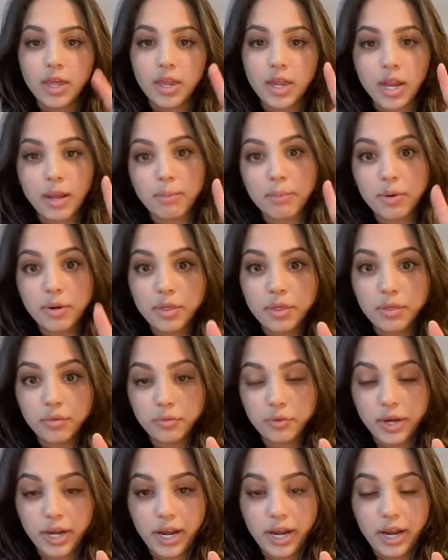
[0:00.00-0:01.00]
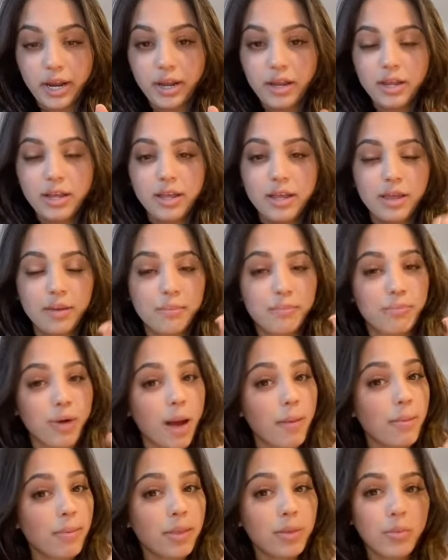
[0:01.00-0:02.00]
Number three,
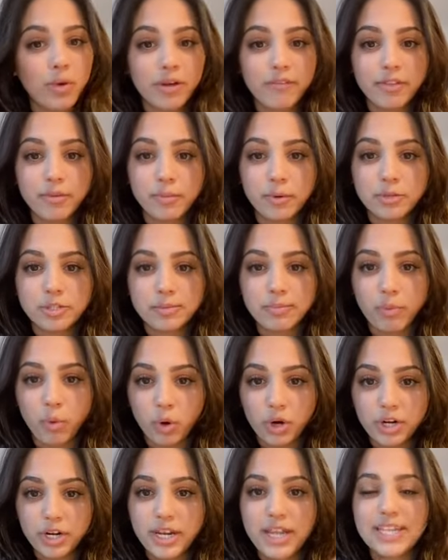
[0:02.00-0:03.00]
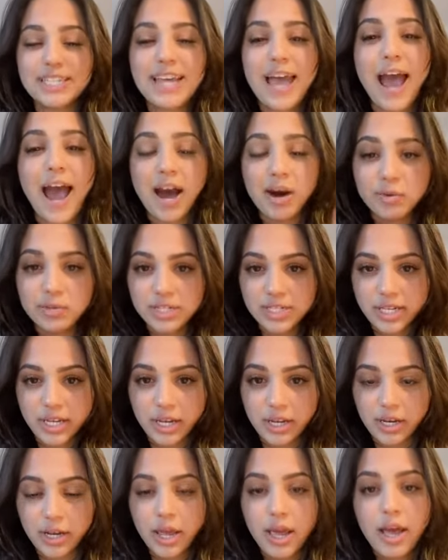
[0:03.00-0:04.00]
probably one of the most important is
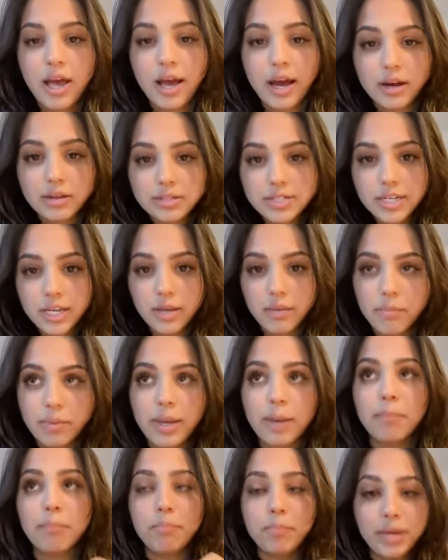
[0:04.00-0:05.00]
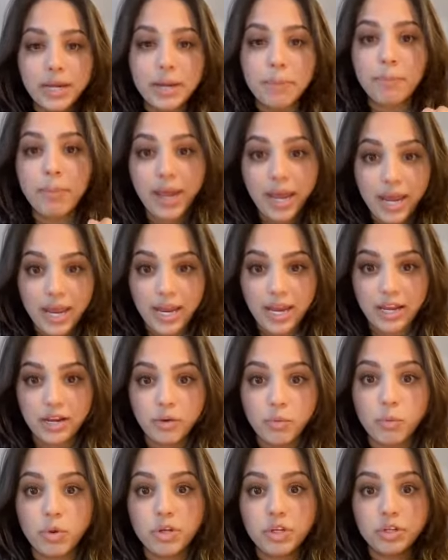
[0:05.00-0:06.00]
housing. Housing can be a big
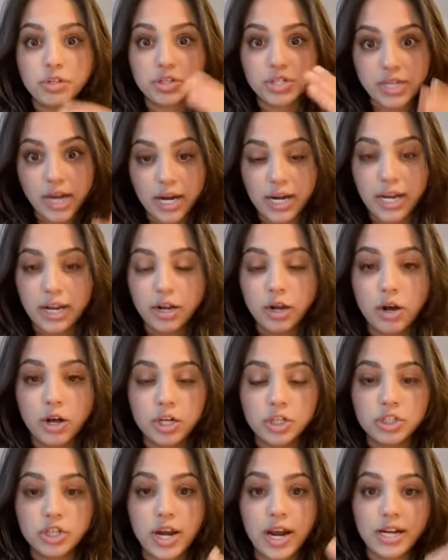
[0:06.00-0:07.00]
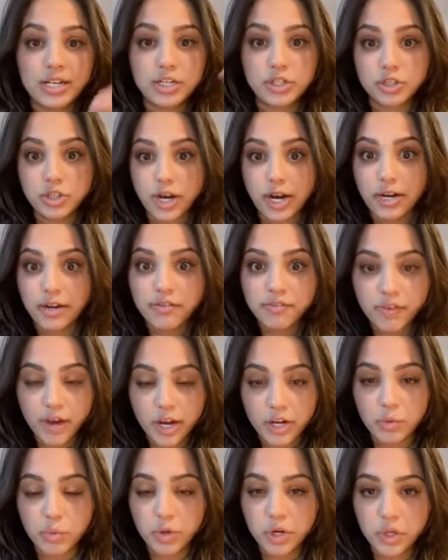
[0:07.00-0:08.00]
pain when you're signing a contract and trying to
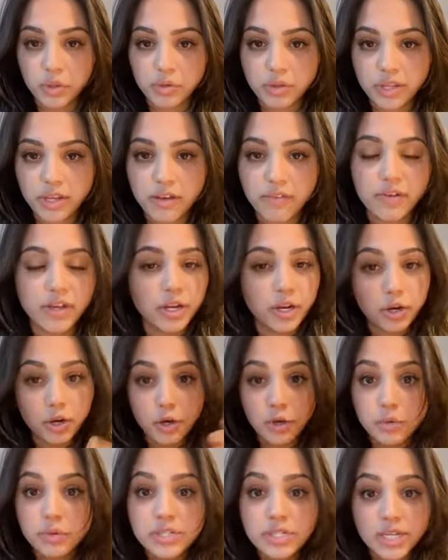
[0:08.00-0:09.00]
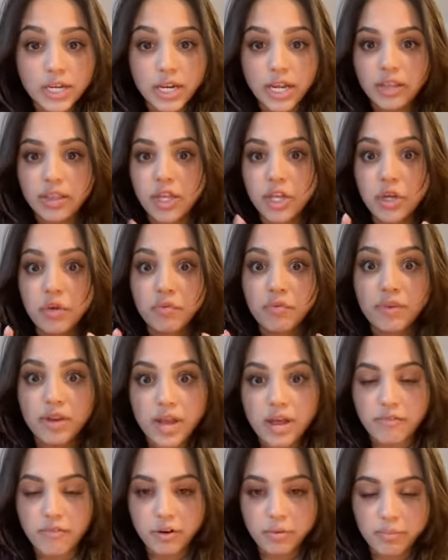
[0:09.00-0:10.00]
find where you live in a new city that you've
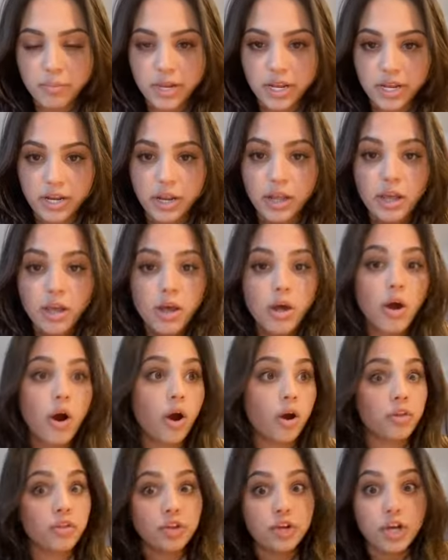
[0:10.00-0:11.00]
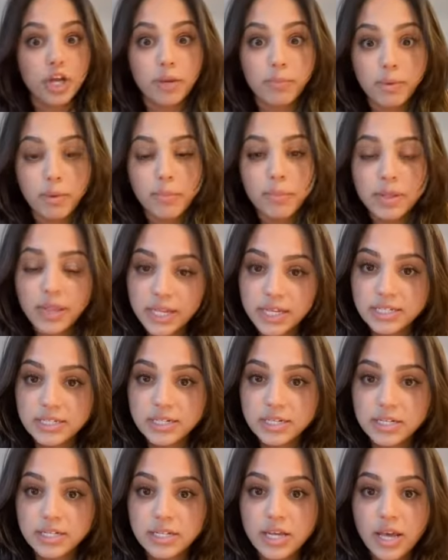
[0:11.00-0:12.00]
never been. Are there going to be
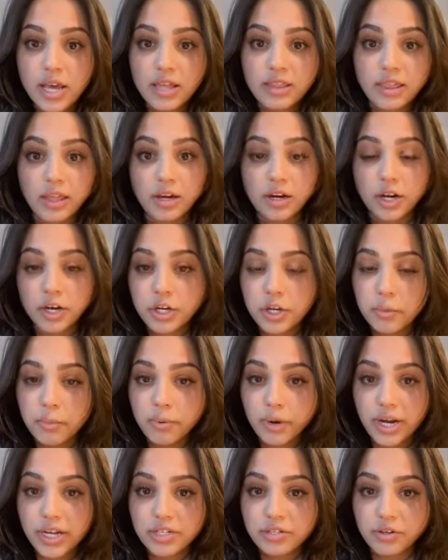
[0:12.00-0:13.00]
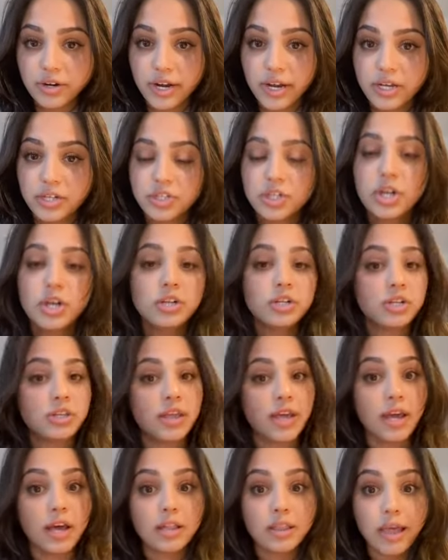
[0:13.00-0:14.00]
places that are in your price range? Do
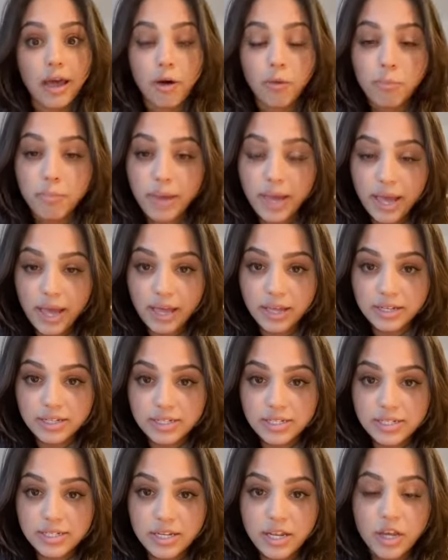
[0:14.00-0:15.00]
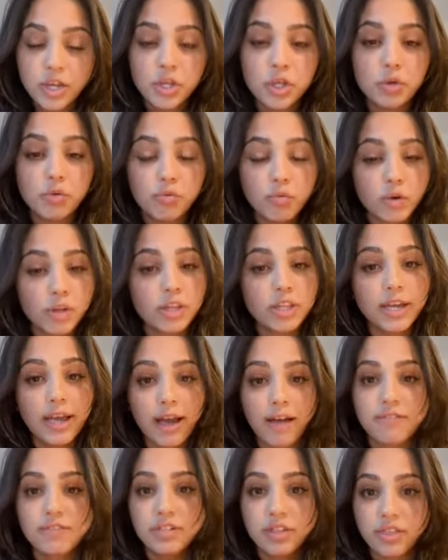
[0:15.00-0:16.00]
they allow pets? You really
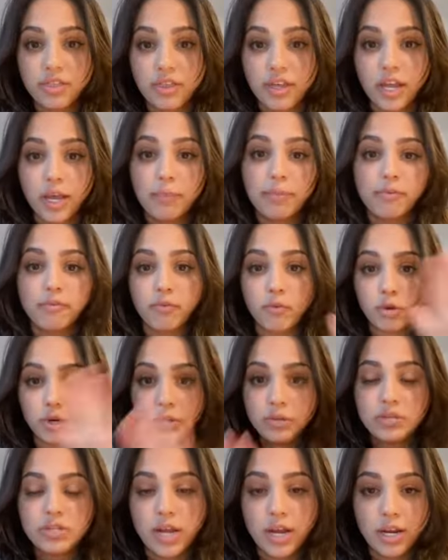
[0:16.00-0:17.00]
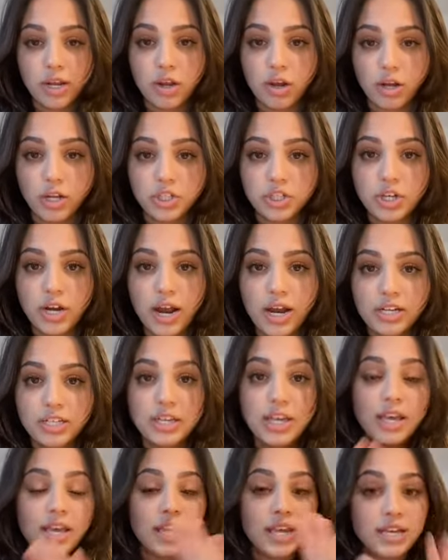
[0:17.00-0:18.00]
have to think before you sign a contract
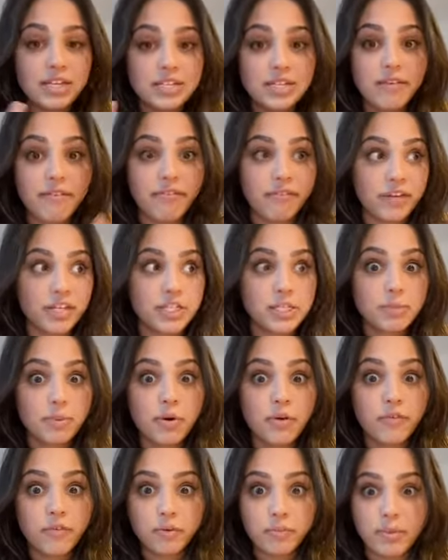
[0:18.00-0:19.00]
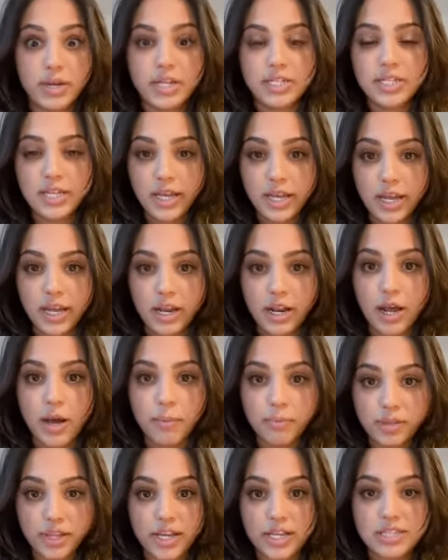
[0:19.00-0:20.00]
is it feasible for me to get a
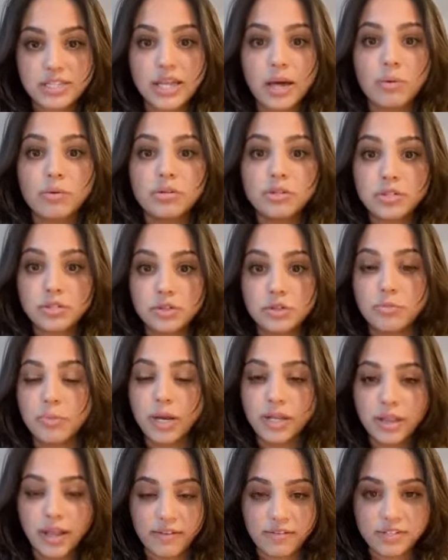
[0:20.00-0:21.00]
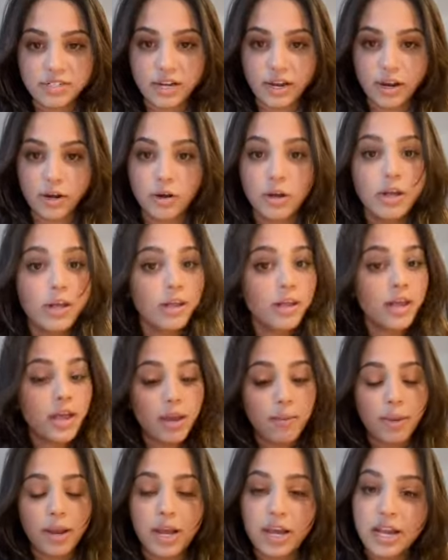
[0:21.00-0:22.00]
place that will suit my lifestyle?
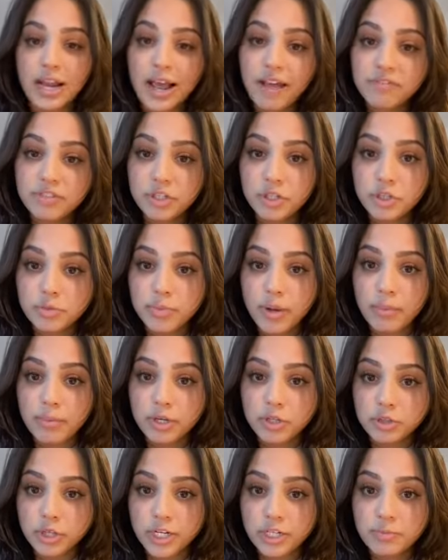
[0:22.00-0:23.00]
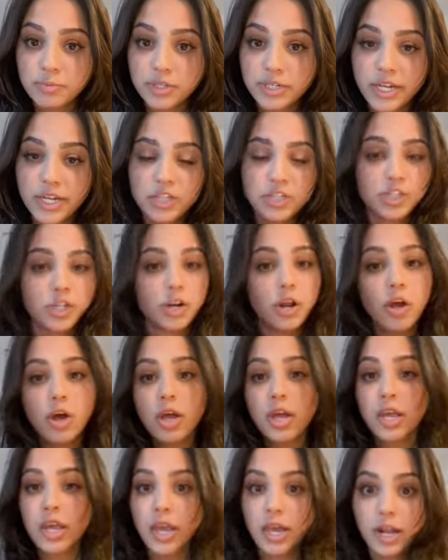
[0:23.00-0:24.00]
Am I going to have to use public transportation?
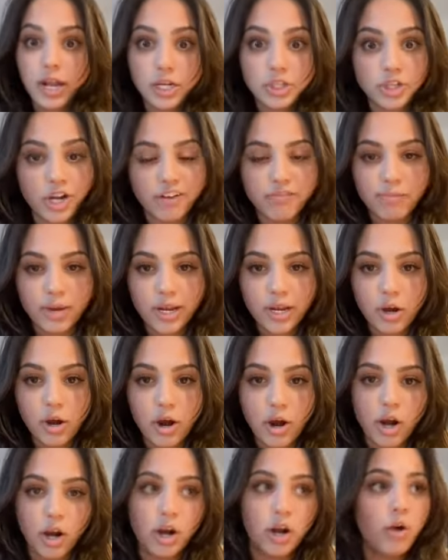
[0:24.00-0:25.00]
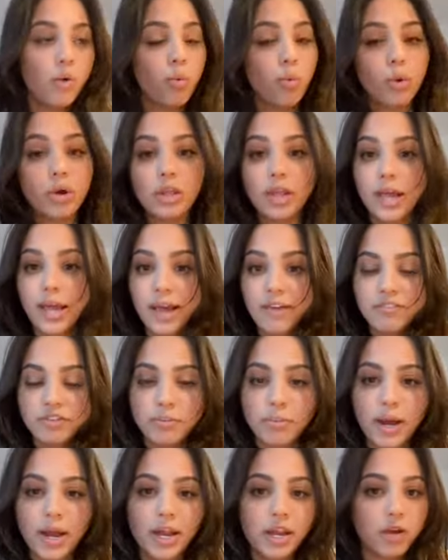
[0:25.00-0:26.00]
Can I drive my car? Will I have to
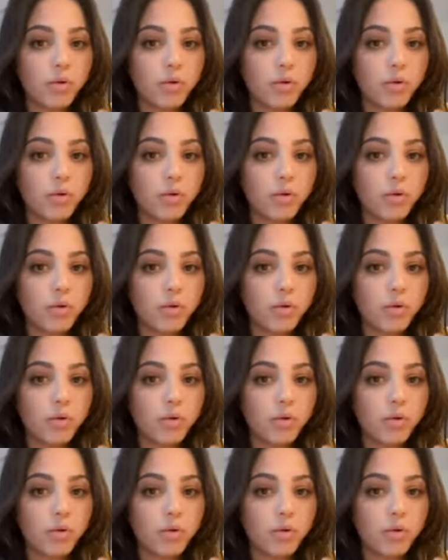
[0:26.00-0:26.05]
bike?